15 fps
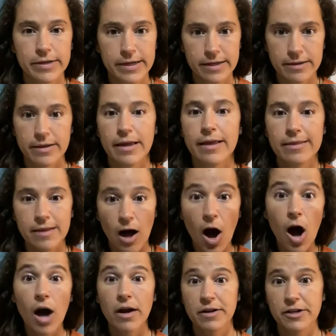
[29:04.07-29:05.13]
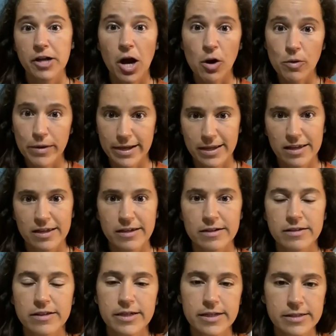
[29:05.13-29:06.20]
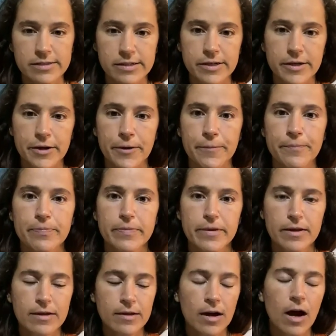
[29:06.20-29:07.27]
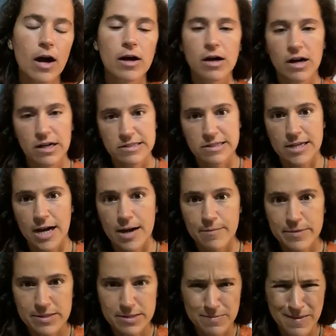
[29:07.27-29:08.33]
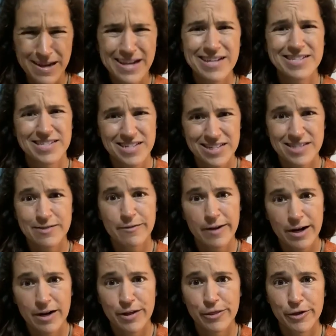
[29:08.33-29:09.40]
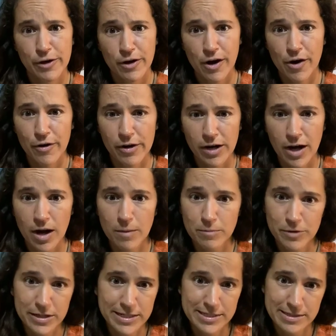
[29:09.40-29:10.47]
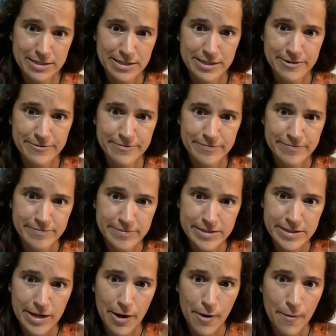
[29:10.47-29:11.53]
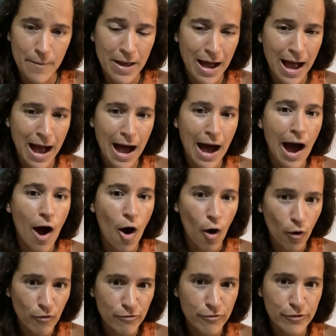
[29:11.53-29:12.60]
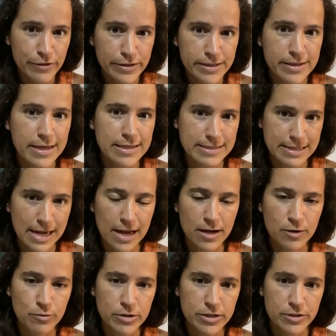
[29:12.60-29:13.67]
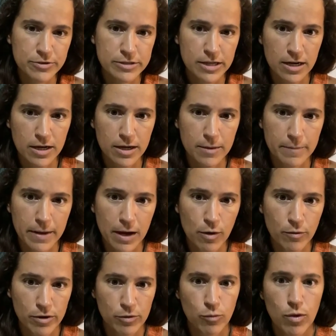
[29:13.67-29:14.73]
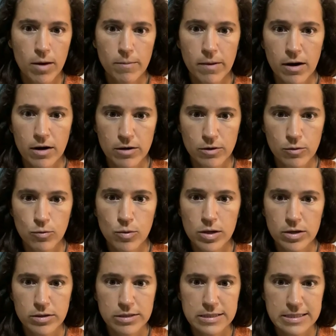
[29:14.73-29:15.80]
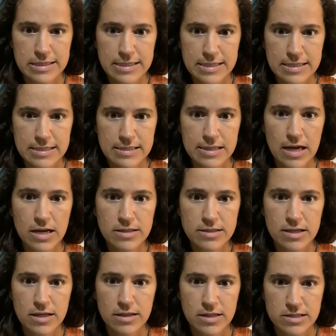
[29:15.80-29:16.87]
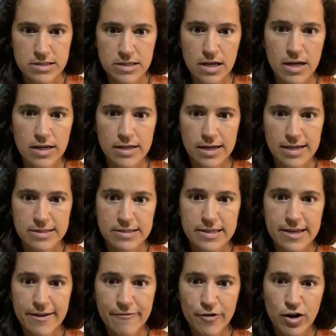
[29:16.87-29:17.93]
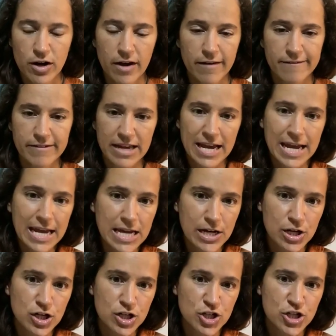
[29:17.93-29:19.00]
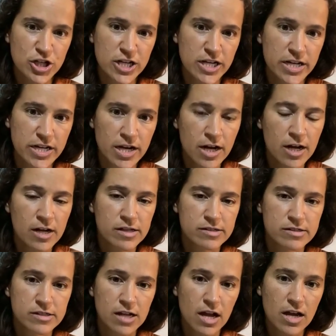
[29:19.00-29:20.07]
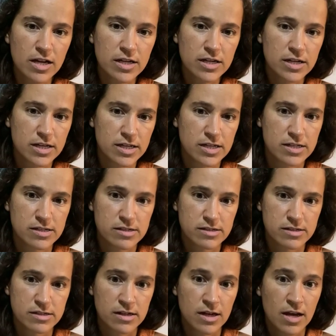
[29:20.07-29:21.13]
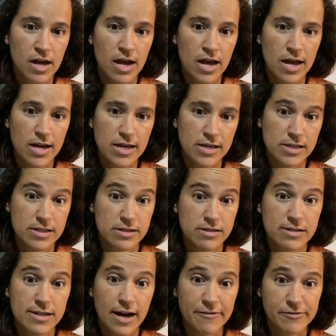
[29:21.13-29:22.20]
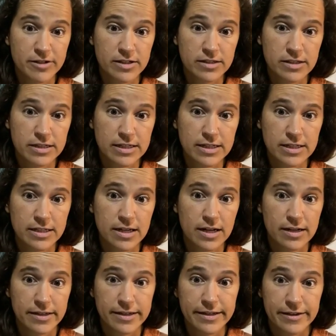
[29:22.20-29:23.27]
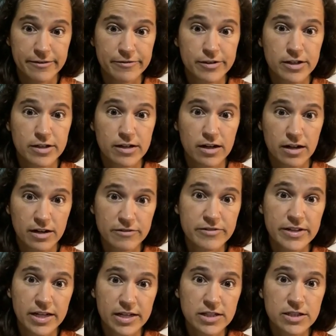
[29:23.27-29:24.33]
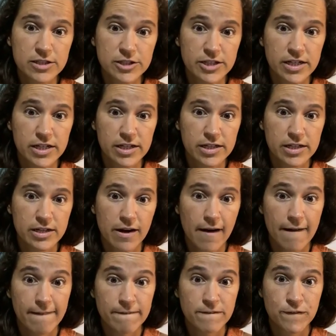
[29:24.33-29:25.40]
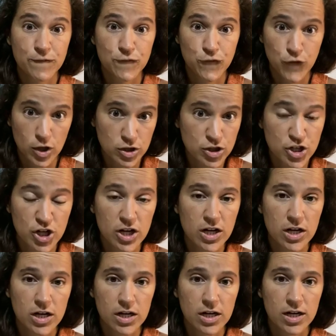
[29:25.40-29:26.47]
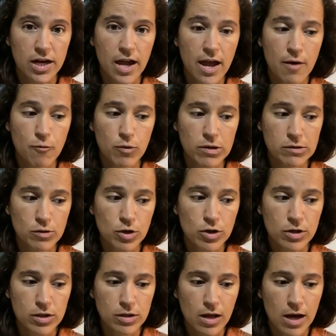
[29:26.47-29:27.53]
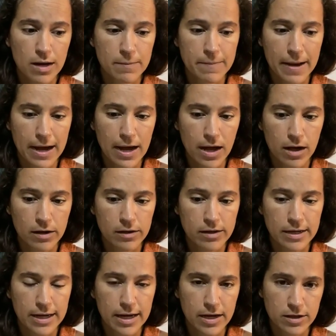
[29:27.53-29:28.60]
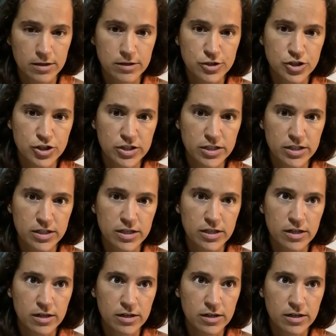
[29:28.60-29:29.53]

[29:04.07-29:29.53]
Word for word: it and the ongoing healing too across time and space. It's very thorough and comprehensive. So hopefully that's kind of what you're talking about with what part of the world is this. Thoughts on the sun as giver of energy. Sun is is definitely a giver of energy for sure. And we learn a lot about energy